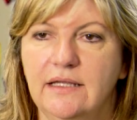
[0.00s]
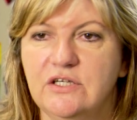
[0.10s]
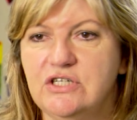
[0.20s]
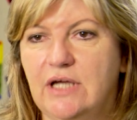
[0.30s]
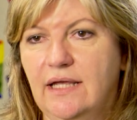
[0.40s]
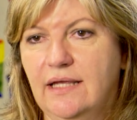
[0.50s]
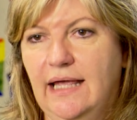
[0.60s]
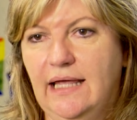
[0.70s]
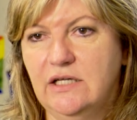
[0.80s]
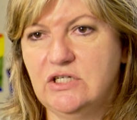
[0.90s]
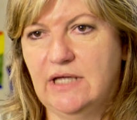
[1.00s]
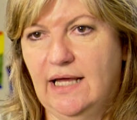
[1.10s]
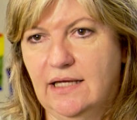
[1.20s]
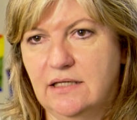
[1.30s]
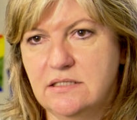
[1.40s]
and Jake each
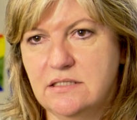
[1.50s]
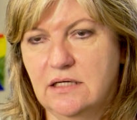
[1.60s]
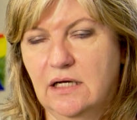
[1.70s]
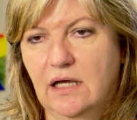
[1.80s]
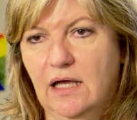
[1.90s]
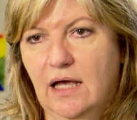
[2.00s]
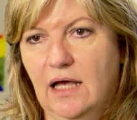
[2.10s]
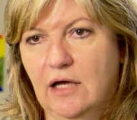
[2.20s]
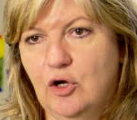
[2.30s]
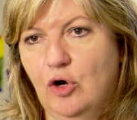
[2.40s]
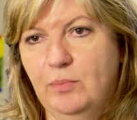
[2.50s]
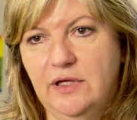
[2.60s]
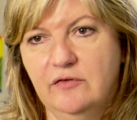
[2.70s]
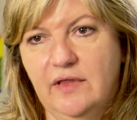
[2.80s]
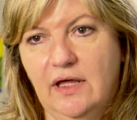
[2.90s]
had a
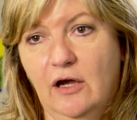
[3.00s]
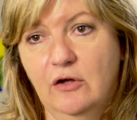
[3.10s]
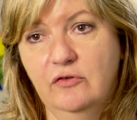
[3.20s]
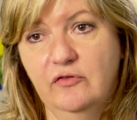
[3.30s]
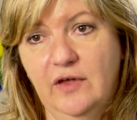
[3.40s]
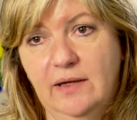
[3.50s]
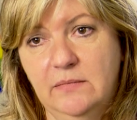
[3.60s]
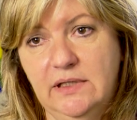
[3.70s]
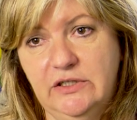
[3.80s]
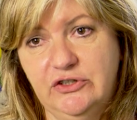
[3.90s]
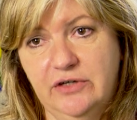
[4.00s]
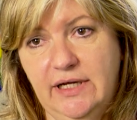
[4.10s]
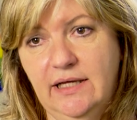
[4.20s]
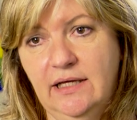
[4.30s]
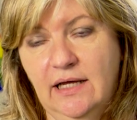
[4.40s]
copy of their own family
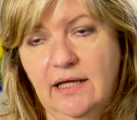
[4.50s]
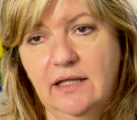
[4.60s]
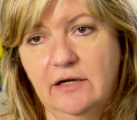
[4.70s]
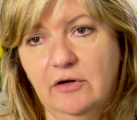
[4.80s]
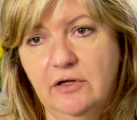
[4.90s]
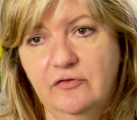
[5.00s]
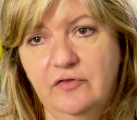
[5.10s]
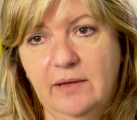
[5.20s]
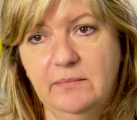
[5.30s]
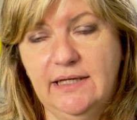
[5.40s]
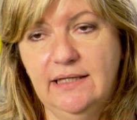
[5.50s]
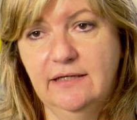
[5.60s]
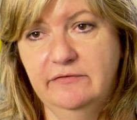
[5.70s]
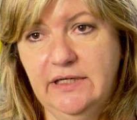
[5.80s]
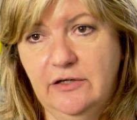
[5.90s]
tree and their own family
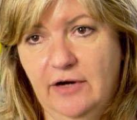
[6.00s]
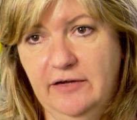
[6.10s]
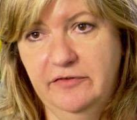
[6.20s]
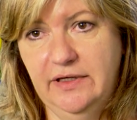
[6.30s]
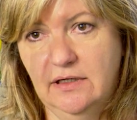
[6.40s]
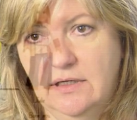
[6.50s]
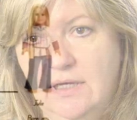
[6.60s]
living graphic,